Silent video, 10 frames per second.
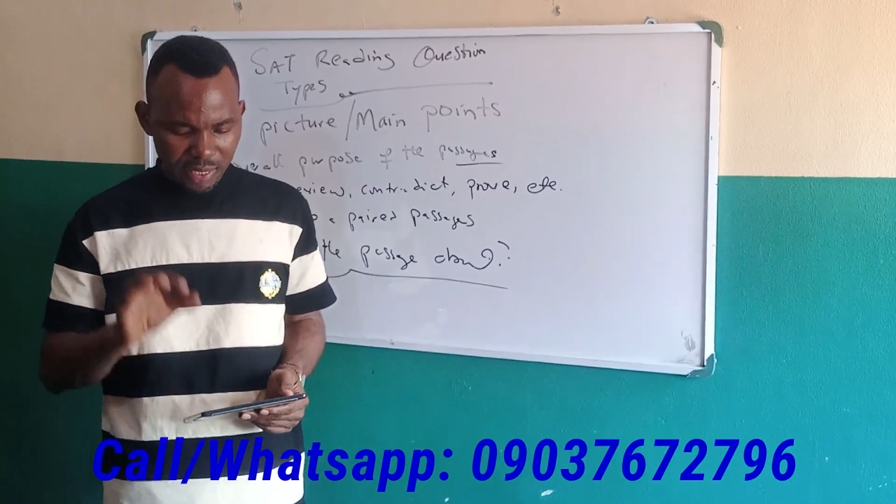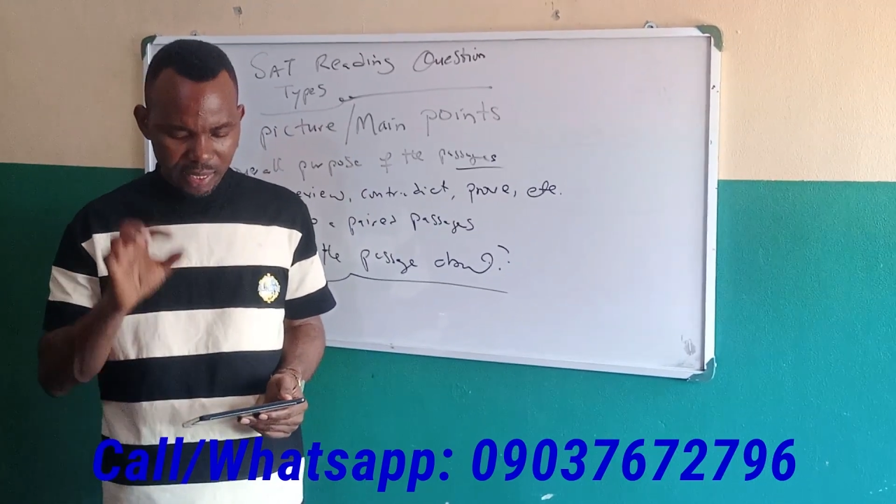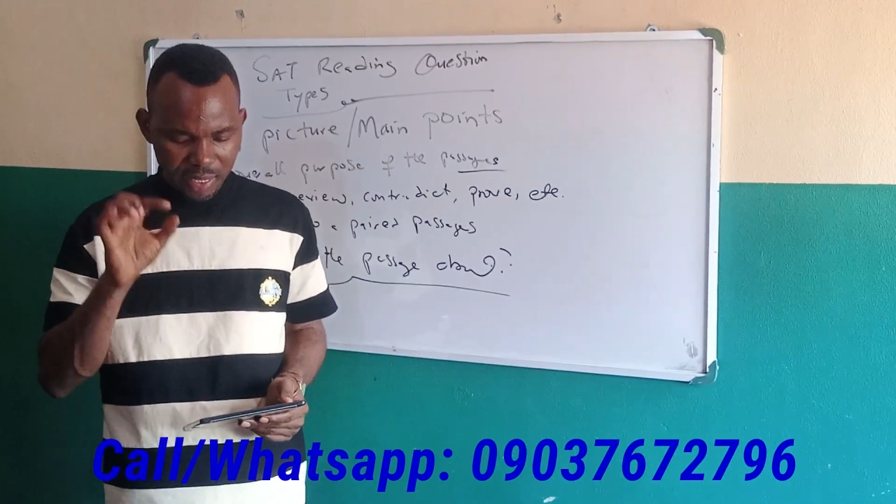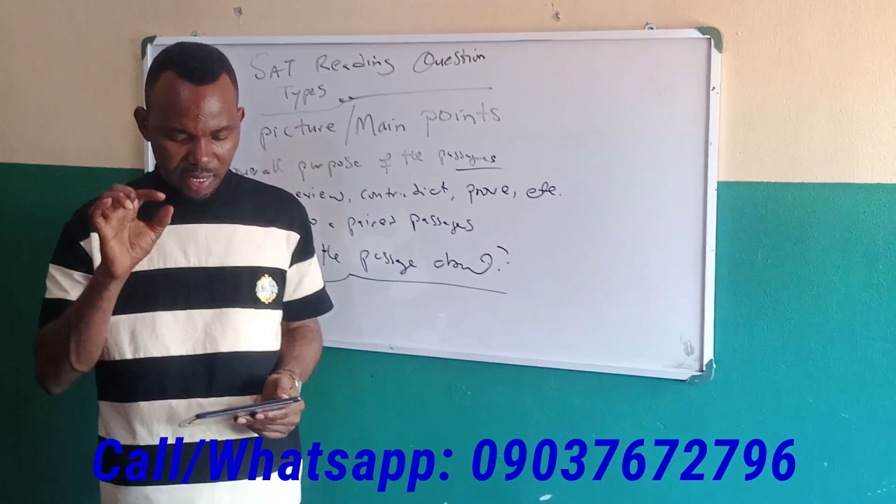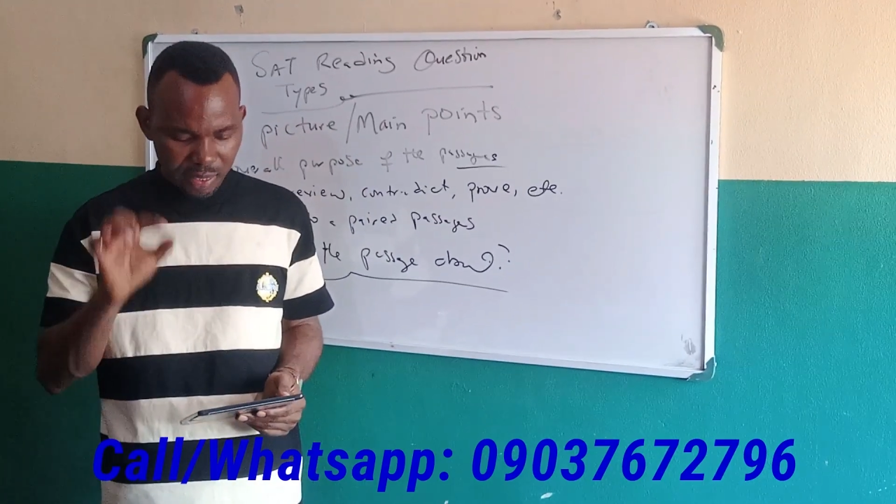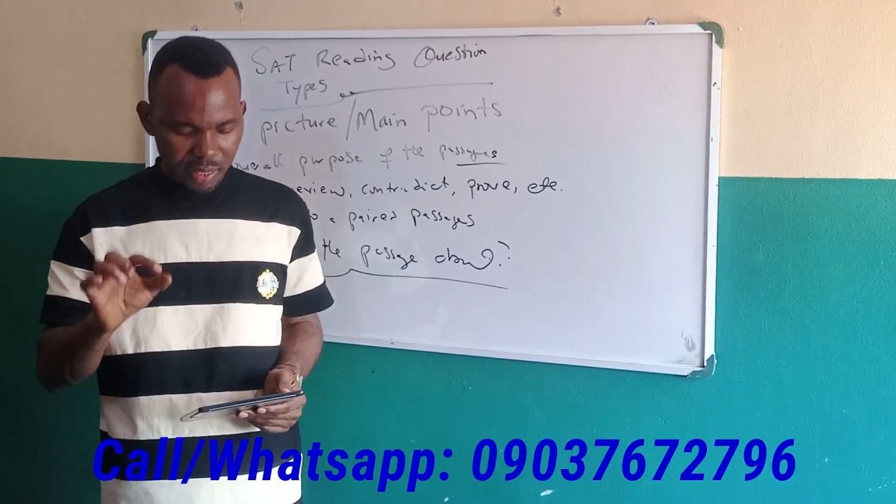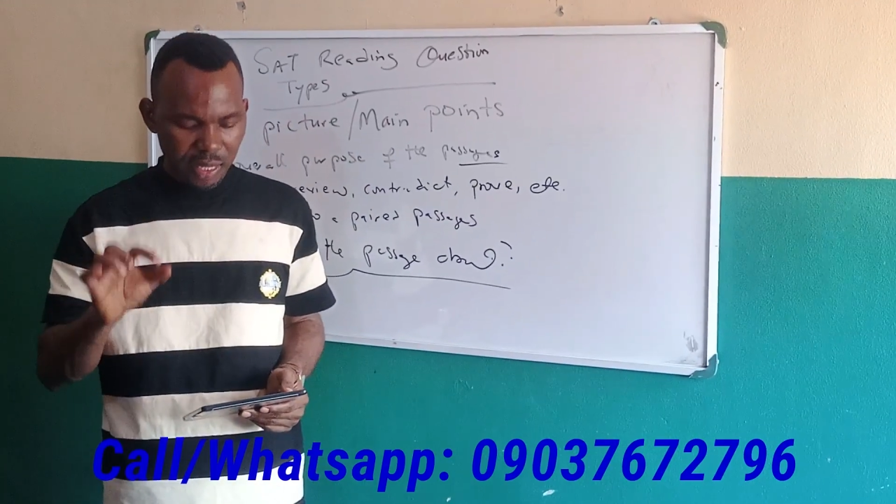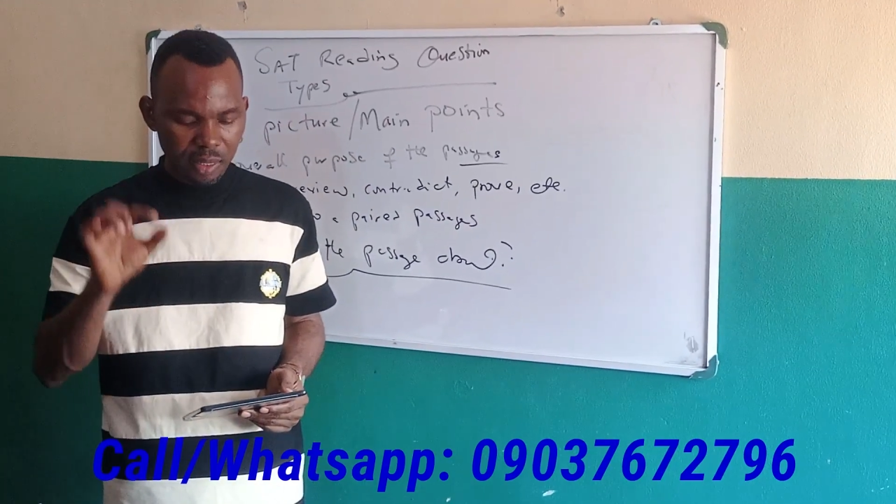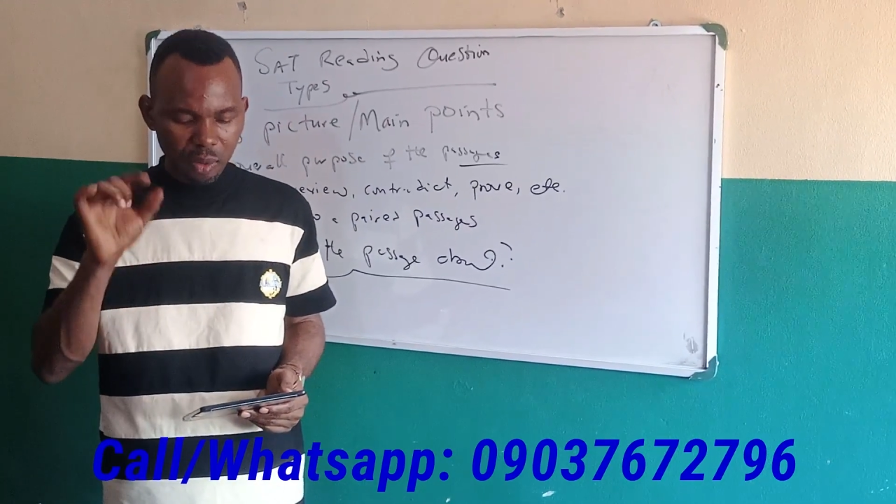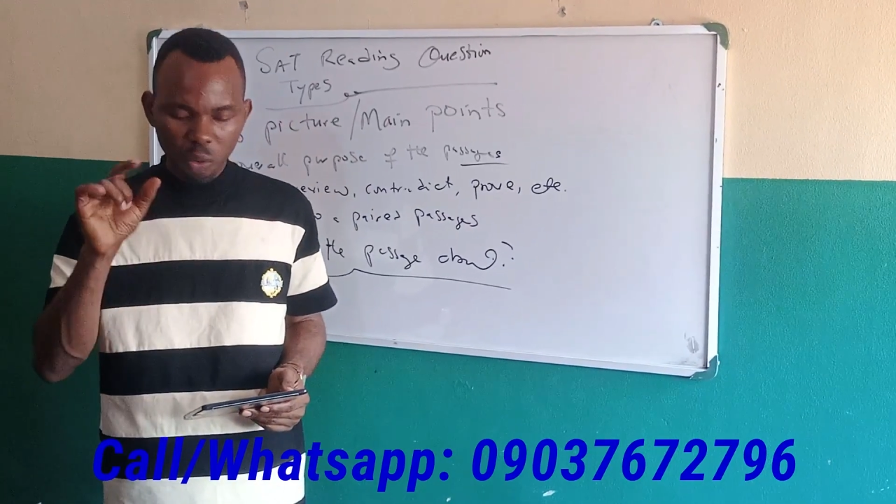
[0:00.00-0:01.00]

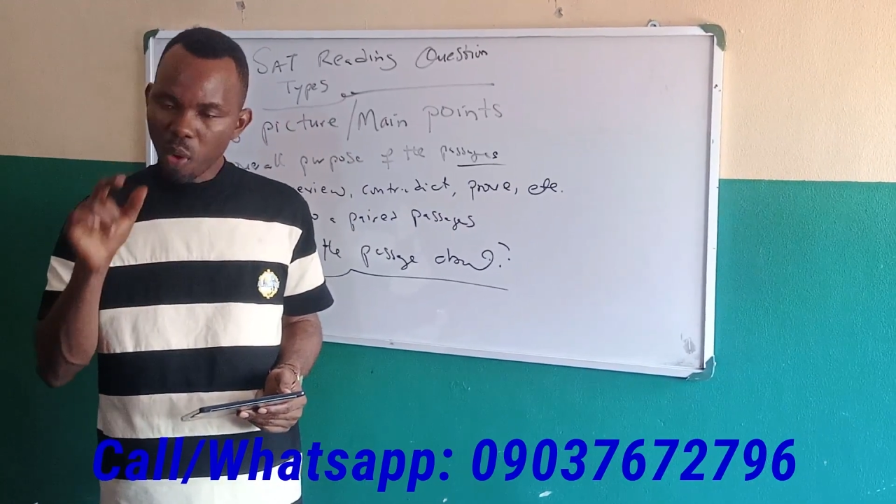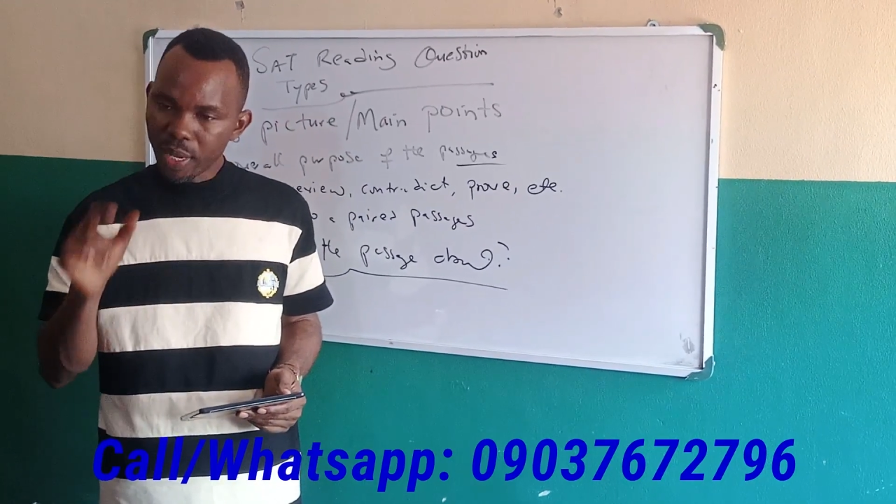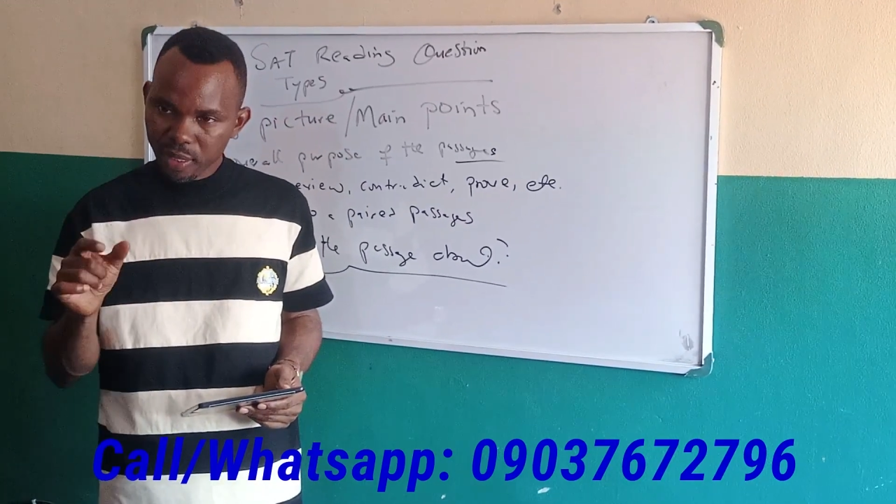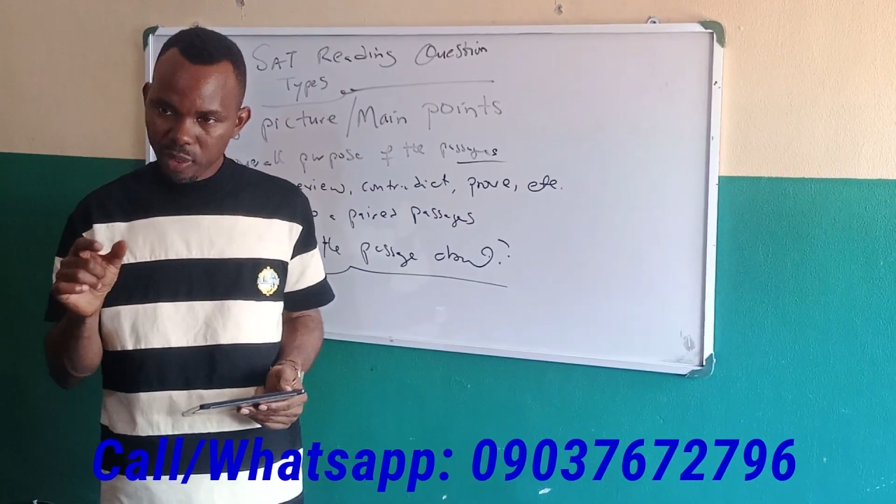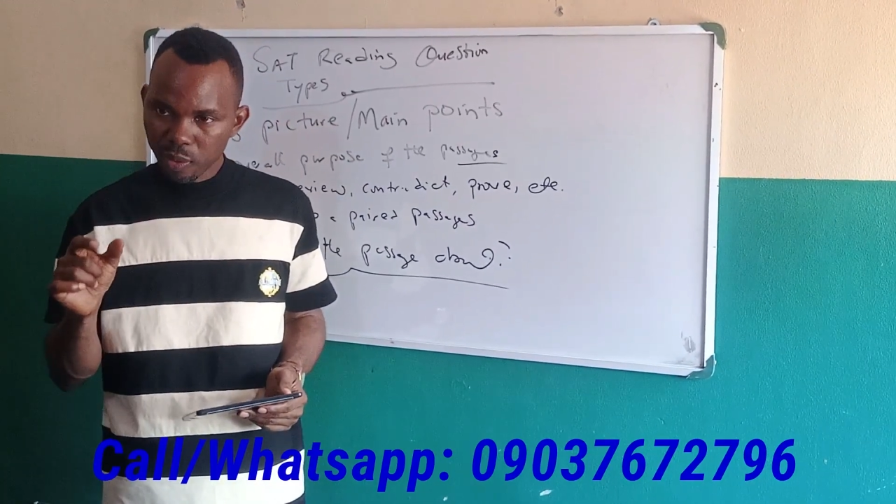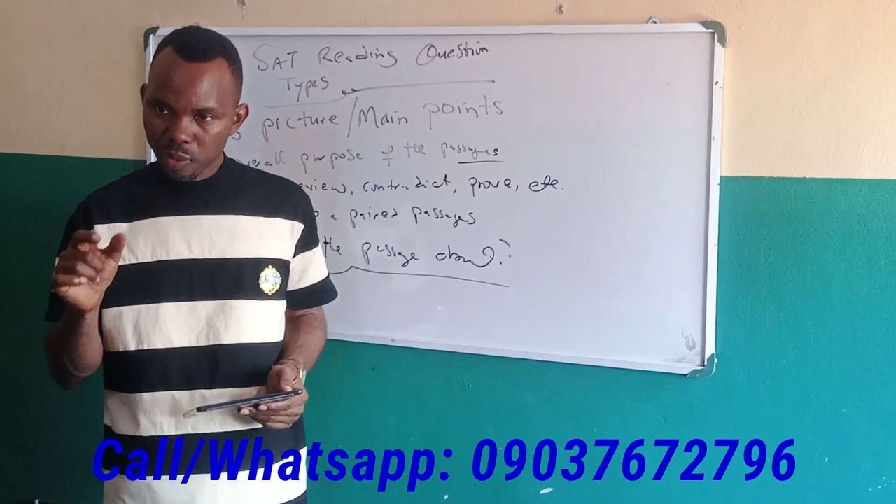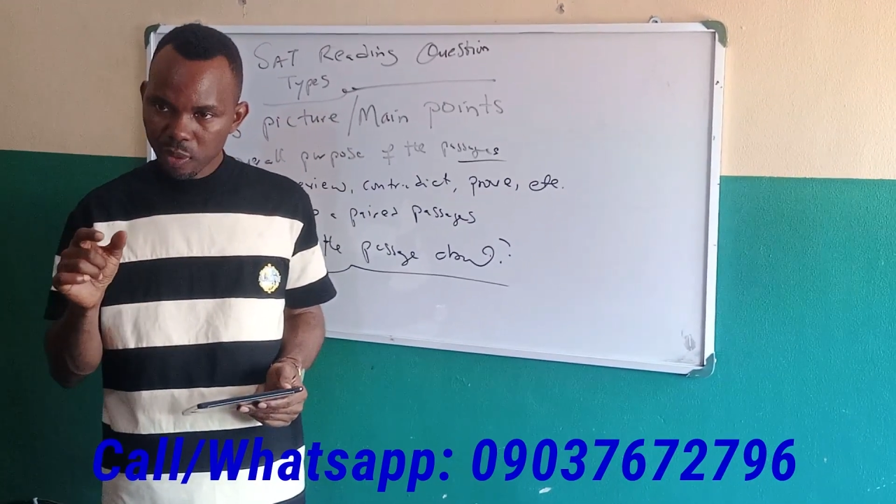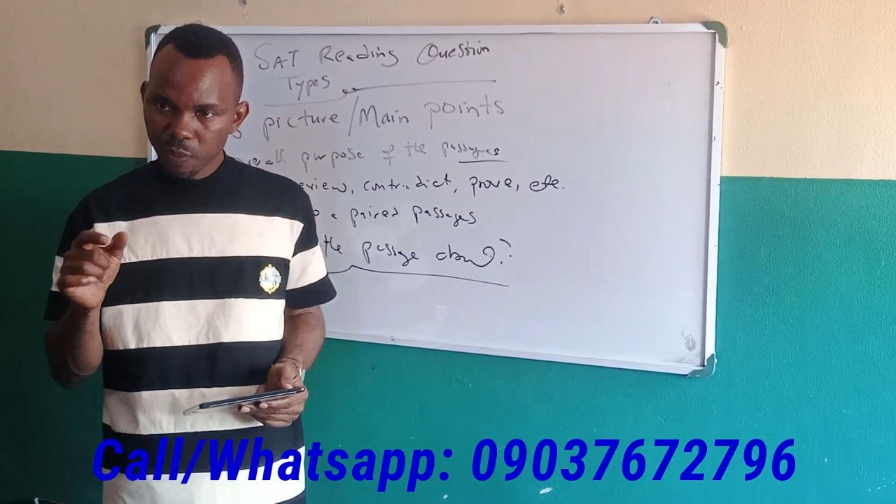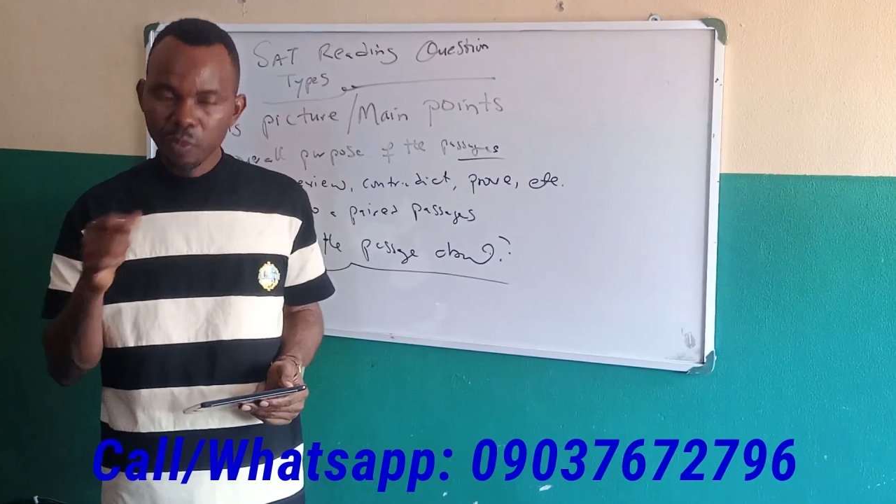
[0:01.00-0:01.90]
detailed questions.